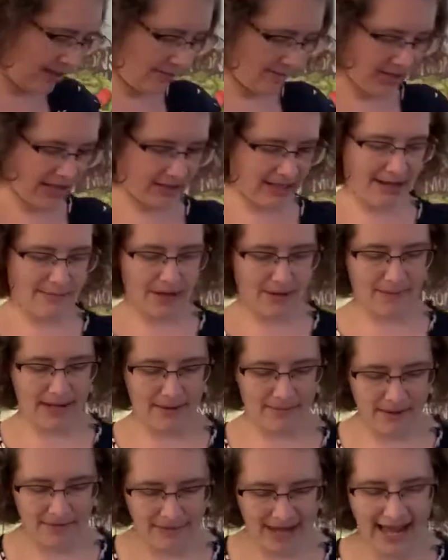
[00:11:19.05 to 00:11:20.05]
So I'm going to get my
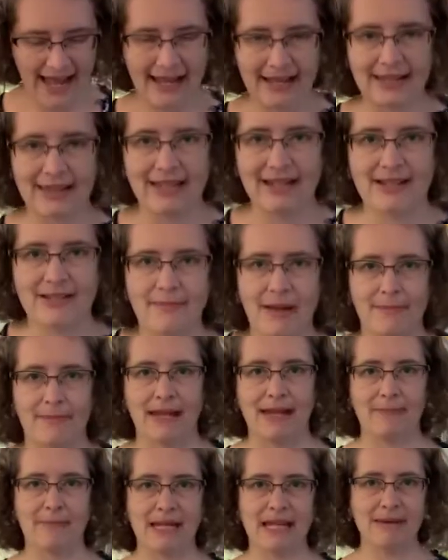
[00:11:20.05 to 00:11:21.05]
baby back. There's my
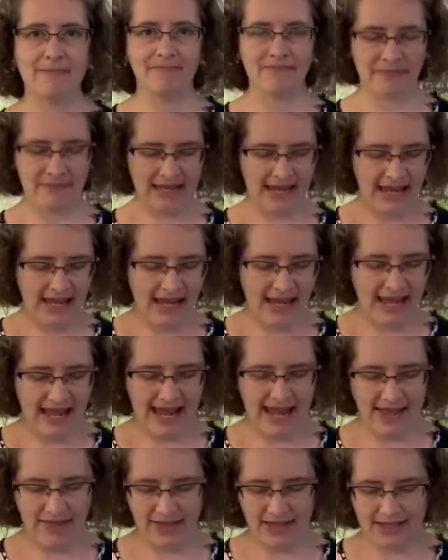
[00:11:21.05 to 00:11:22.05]
baby.
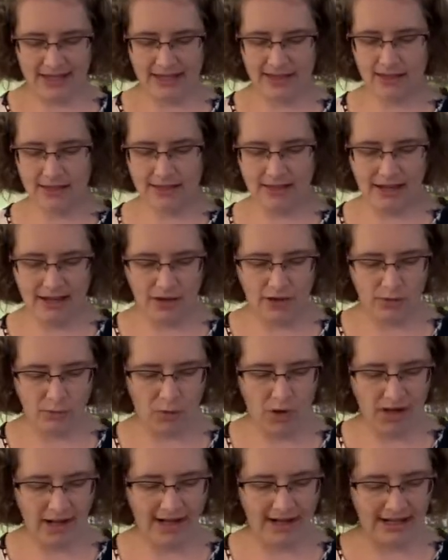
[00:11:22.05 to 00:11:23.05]
And this is a good
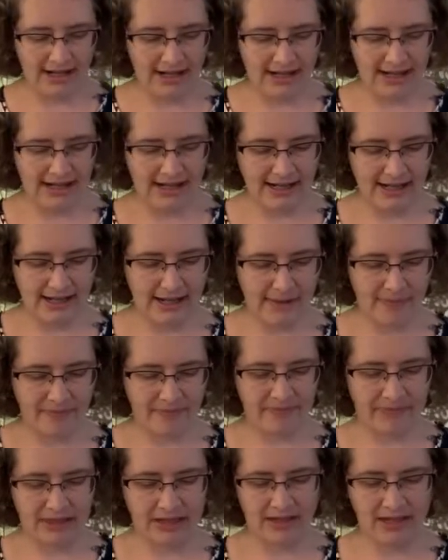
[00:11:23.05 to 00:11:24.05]
one
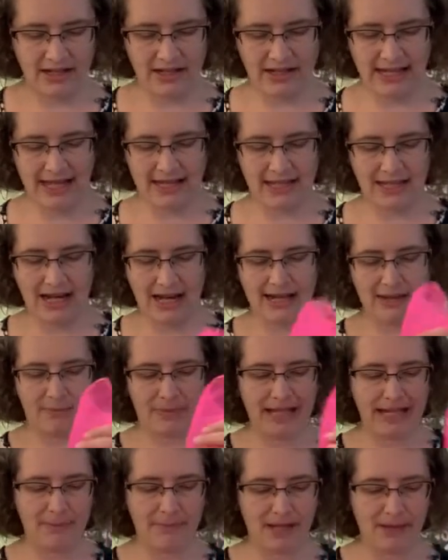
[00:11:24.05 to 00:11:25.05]
that you get to kind of
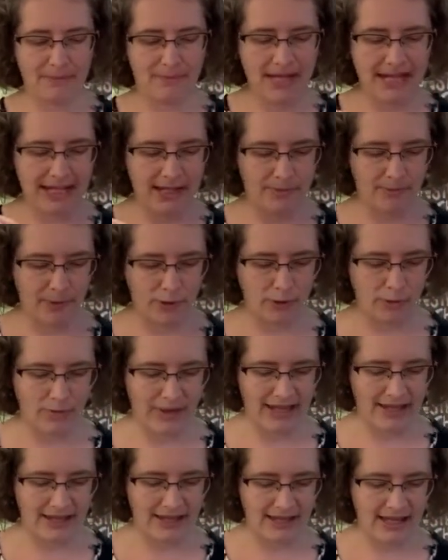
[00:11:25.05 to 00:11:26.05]
play a bit of peekaboo
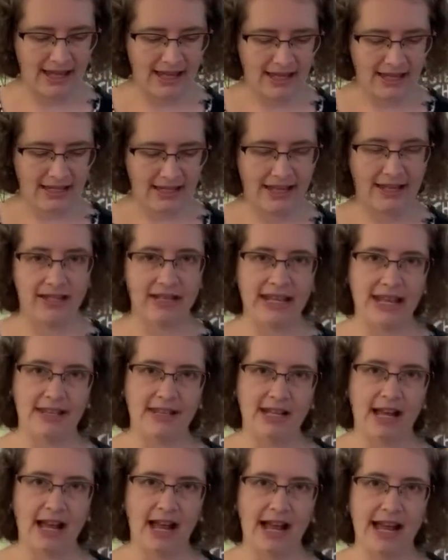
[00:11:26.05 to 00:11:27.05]
with, and you get
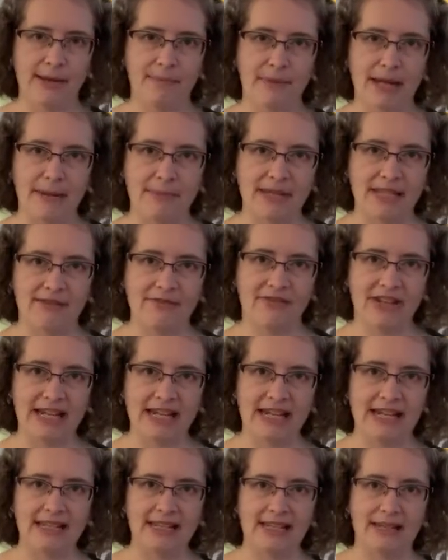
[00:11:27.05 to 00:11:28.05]
to hide baby's
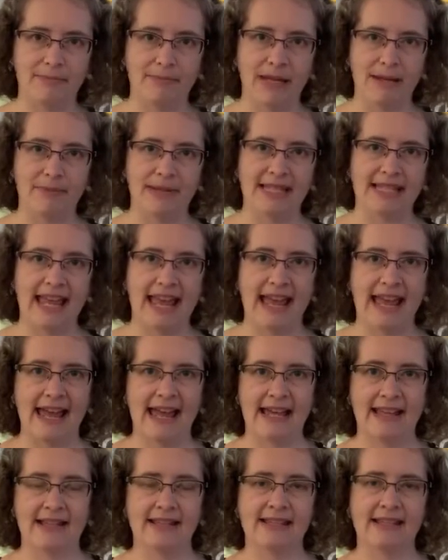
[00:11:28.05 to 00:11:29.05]
feet and baby's
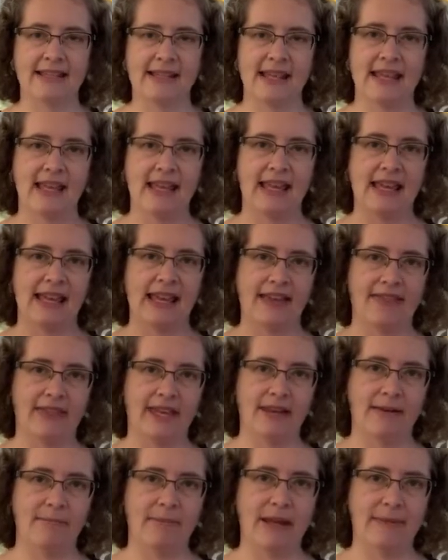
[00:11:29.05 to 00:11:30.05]
hands and
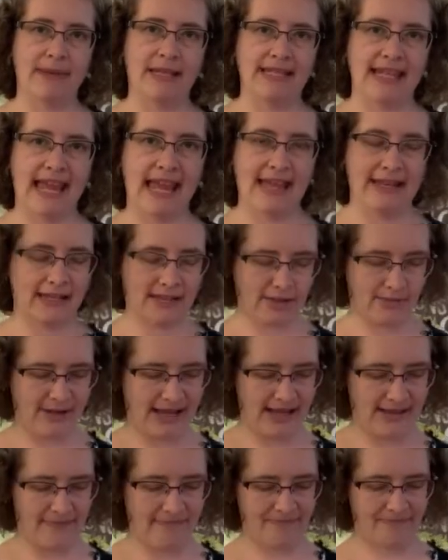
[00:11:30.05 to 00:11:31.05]
then baby's head as
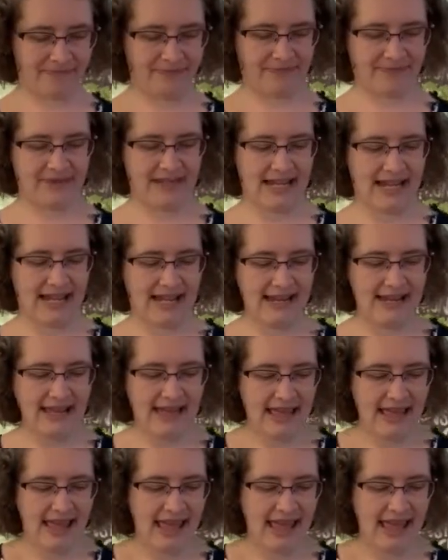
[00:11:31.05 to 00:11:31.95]
well. Okay.